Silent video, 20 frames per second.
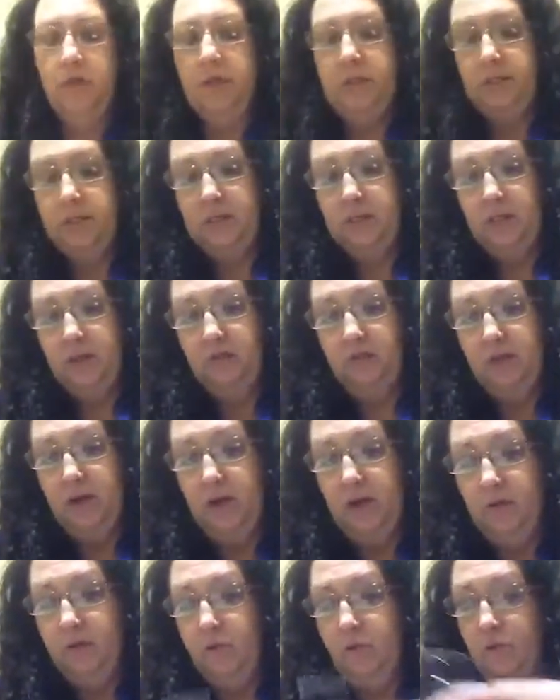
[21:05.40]
to see if I
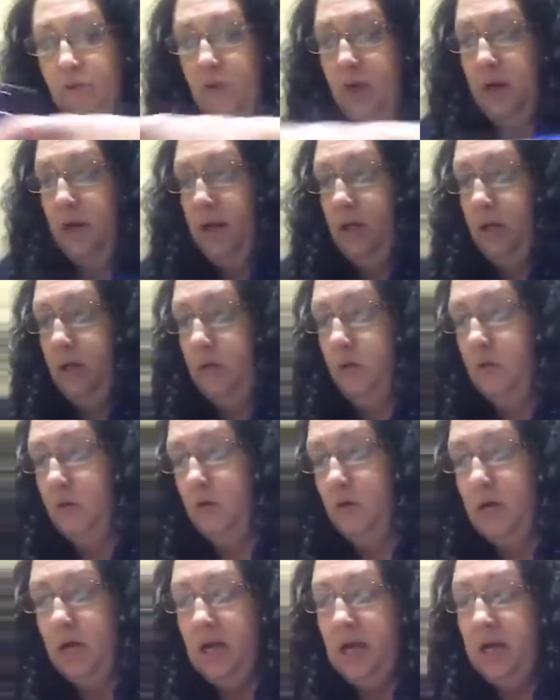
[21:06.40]
have one right here.
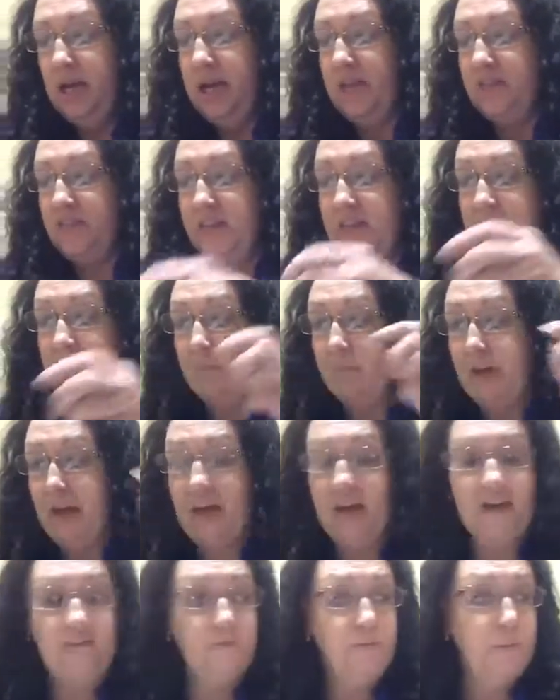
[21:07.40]
And I think I may
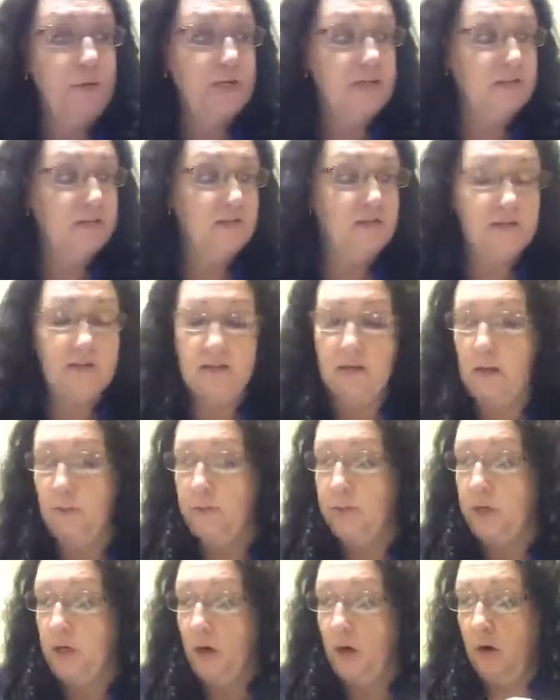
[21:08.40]
have mixed this up,
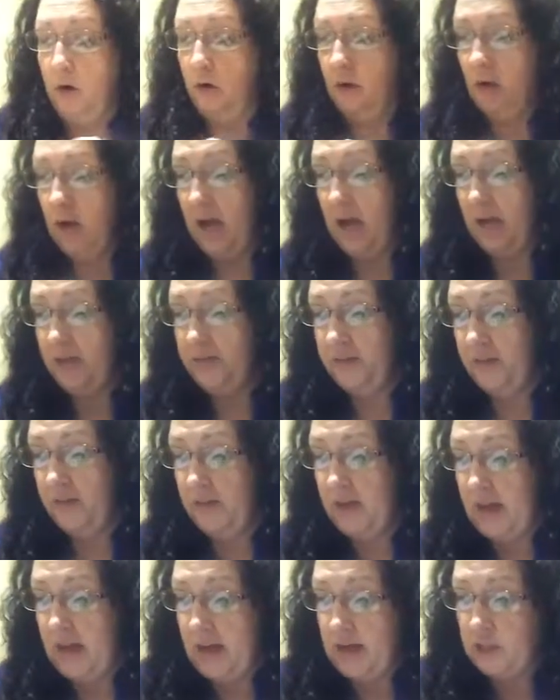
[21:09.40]
y'all. I think
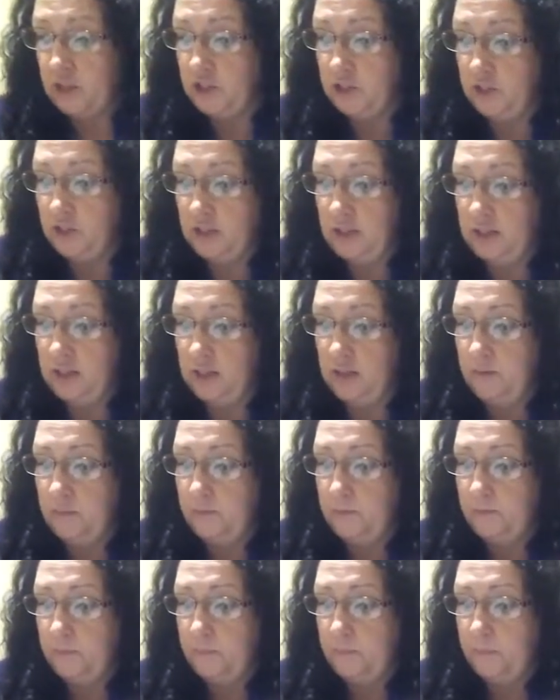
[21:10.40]
actually
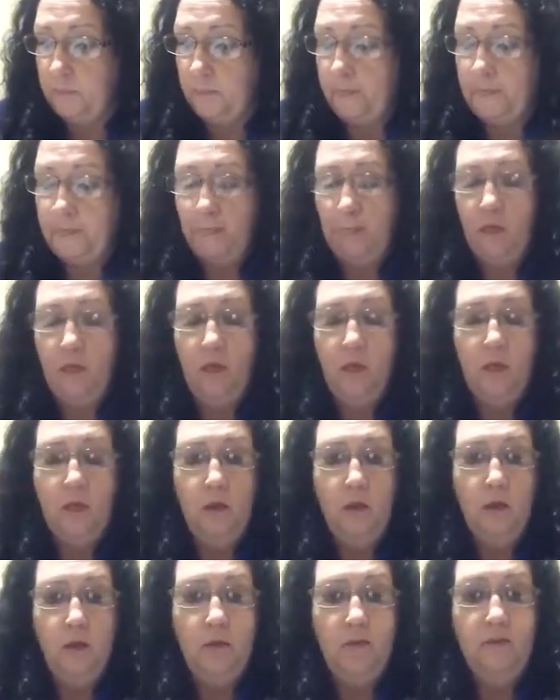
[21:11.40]

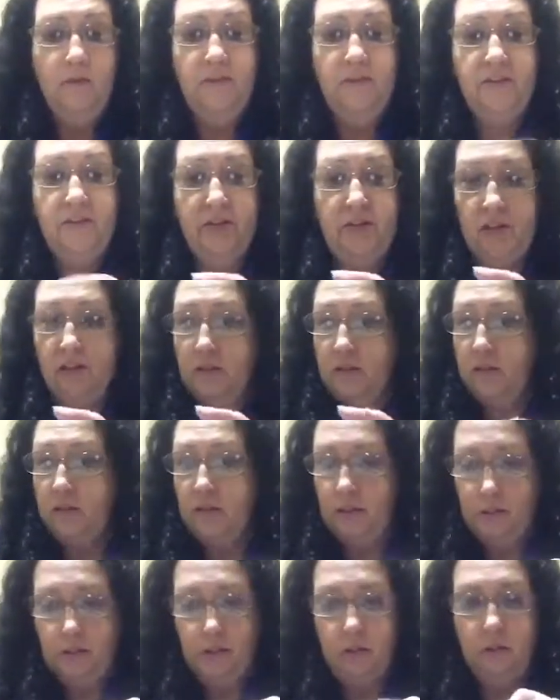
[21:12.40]

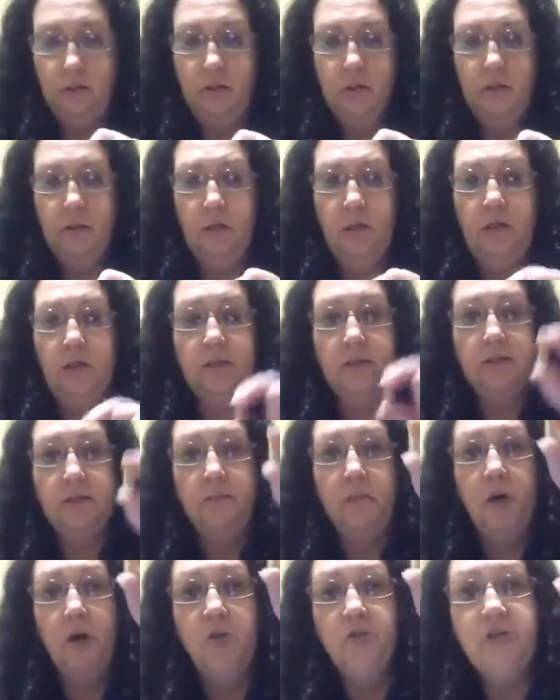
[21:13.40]
this is the
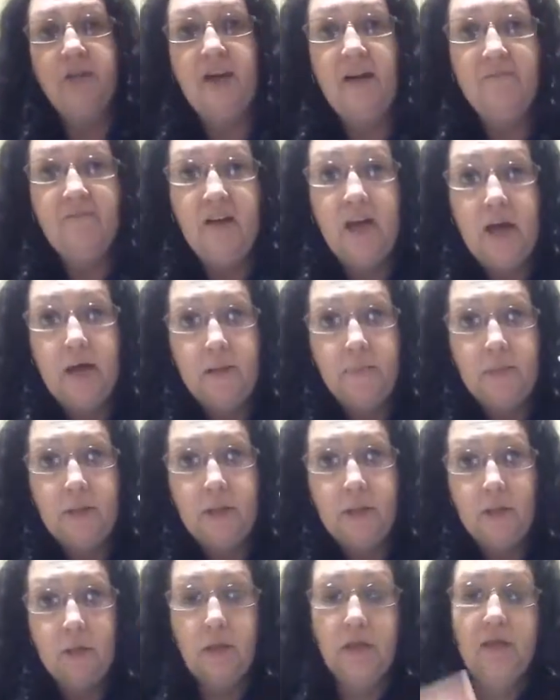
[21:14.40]

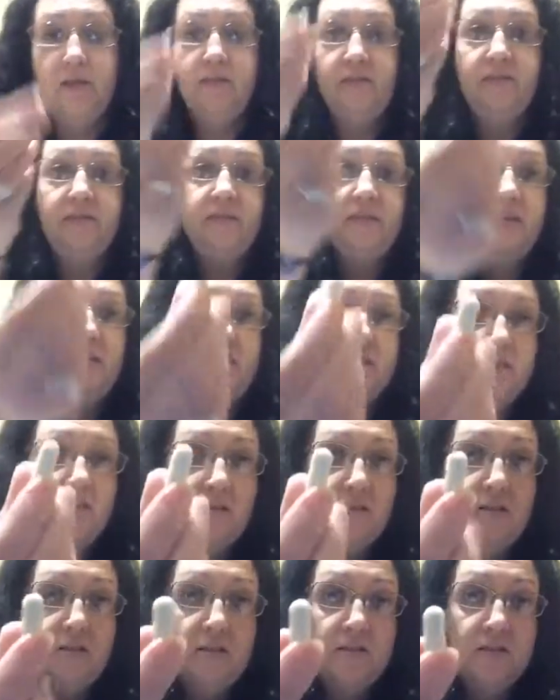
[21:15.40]
multivitamin, and
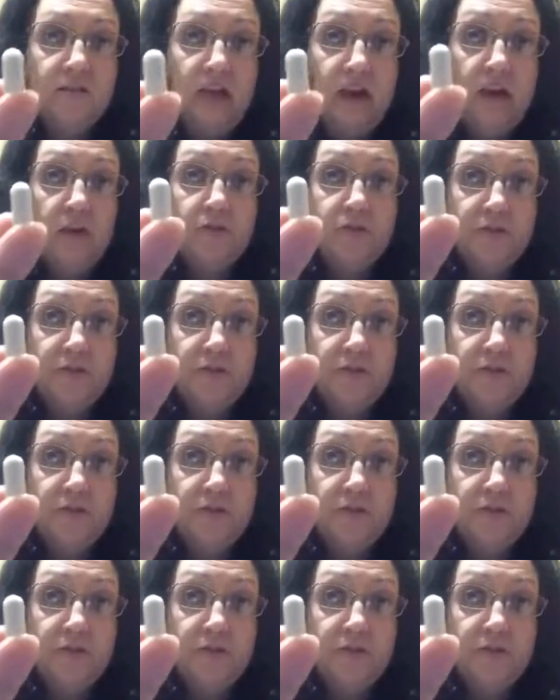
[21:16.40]
this is the Alpha